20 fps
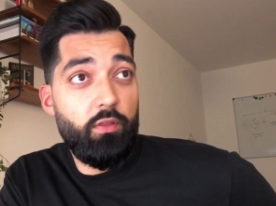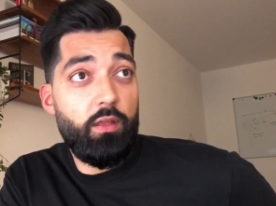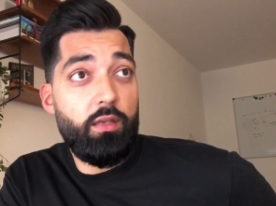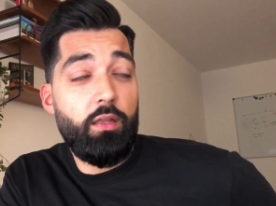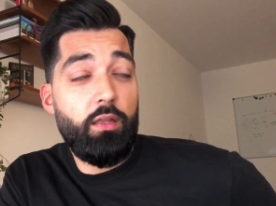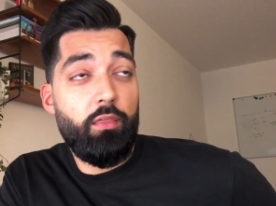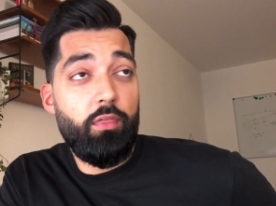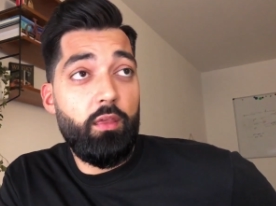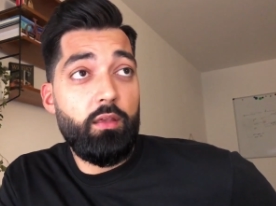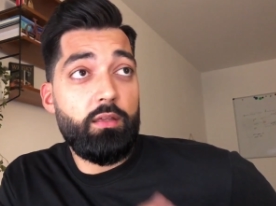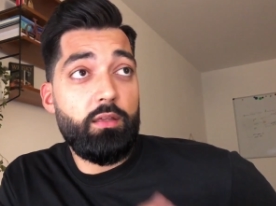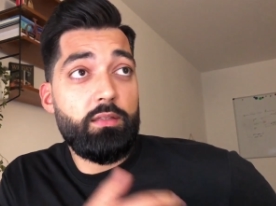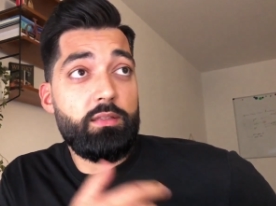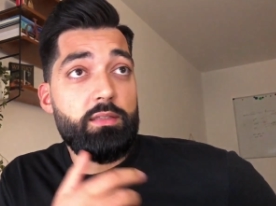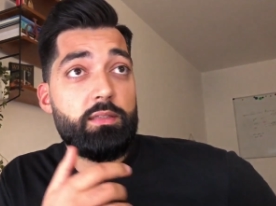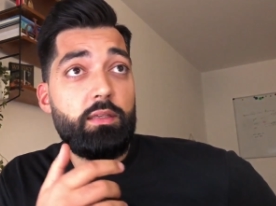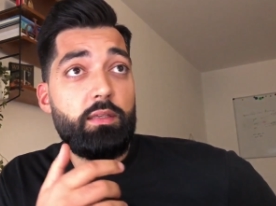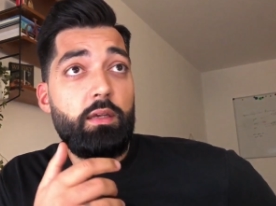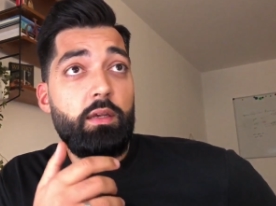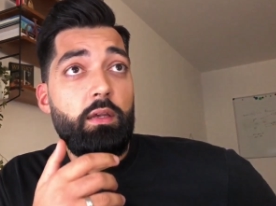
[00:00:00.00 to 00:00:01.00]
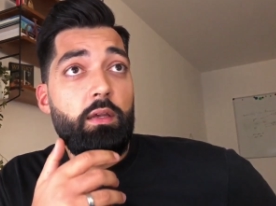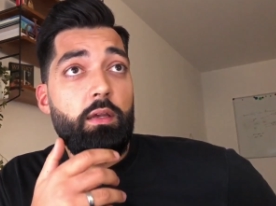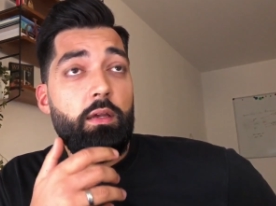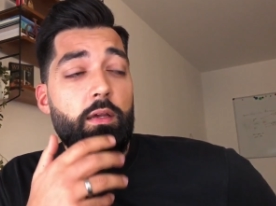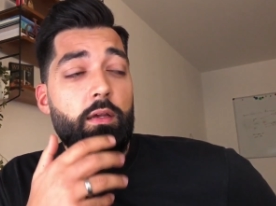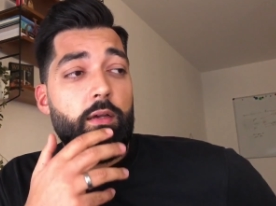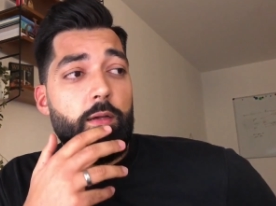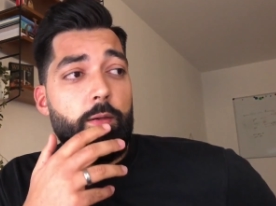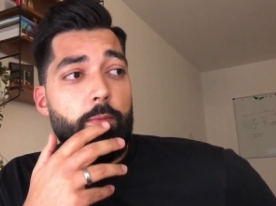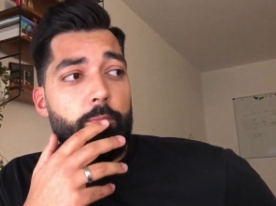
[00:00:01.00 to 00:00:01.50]
And I think it's
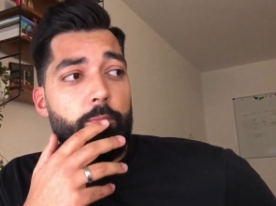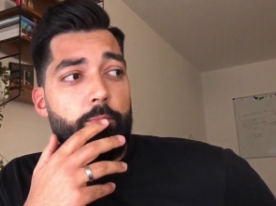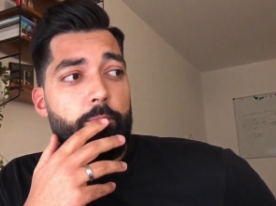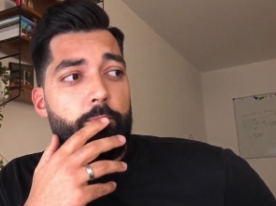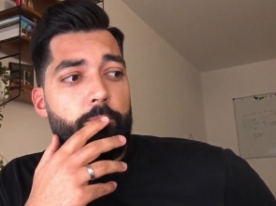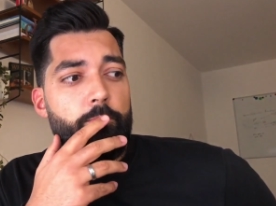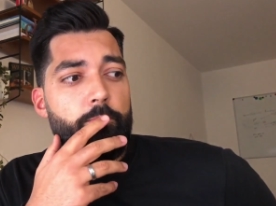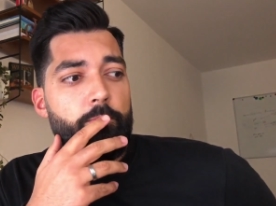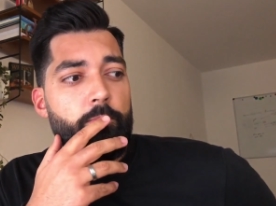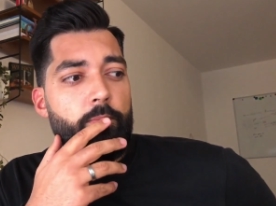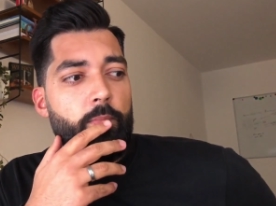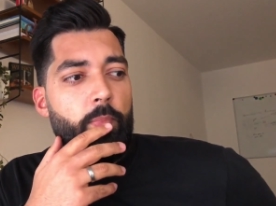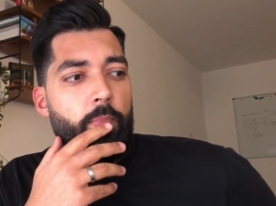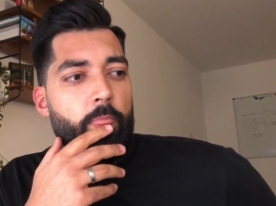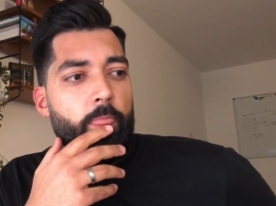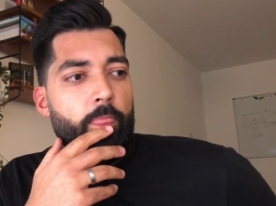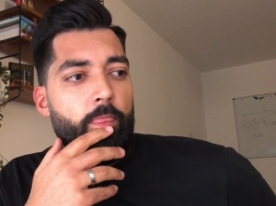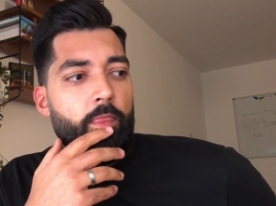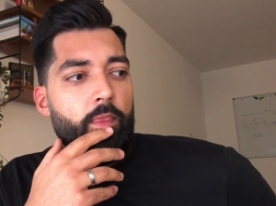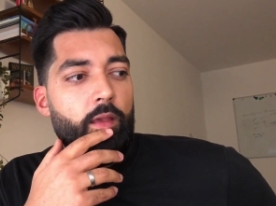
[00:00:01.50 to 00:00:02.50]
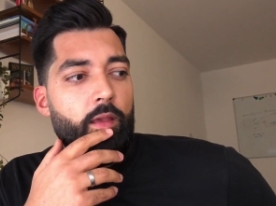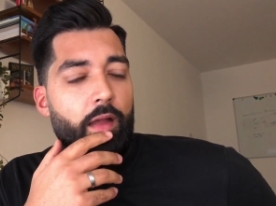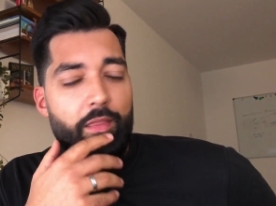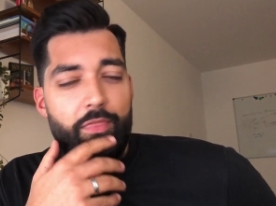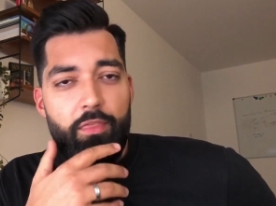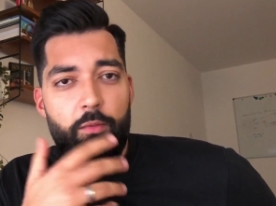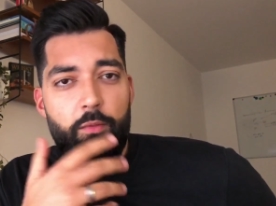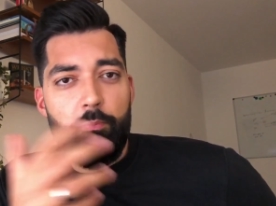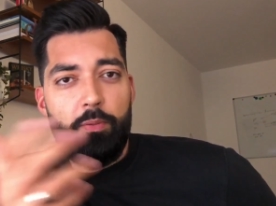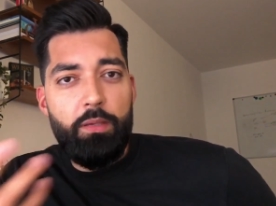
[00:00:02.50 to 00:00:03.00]
um, I
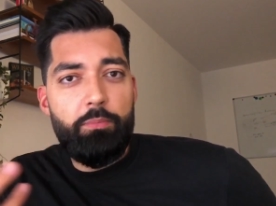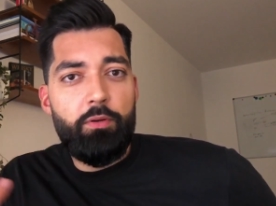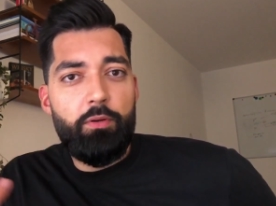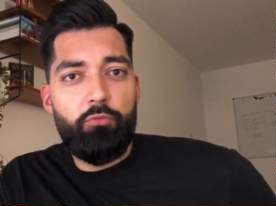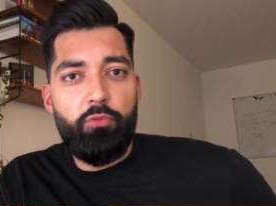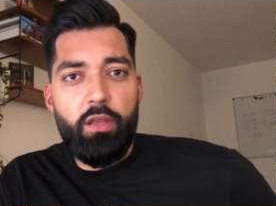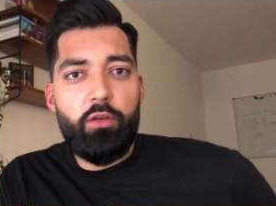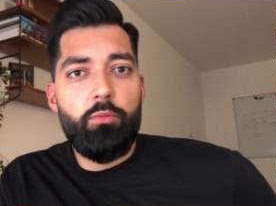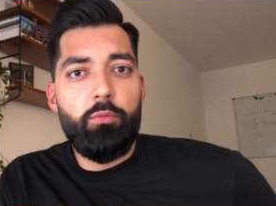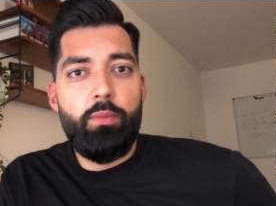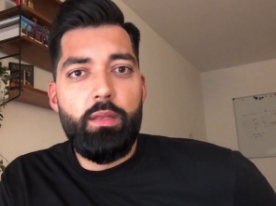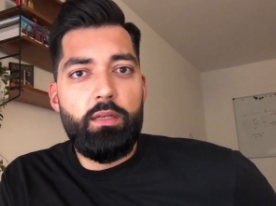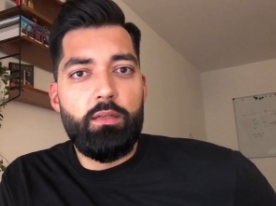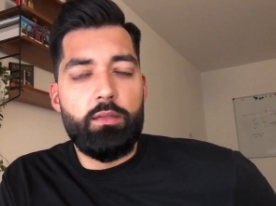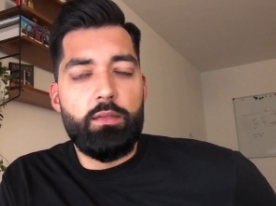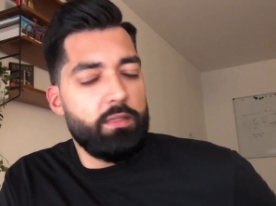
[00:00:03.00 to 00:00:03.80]
think people recommend it.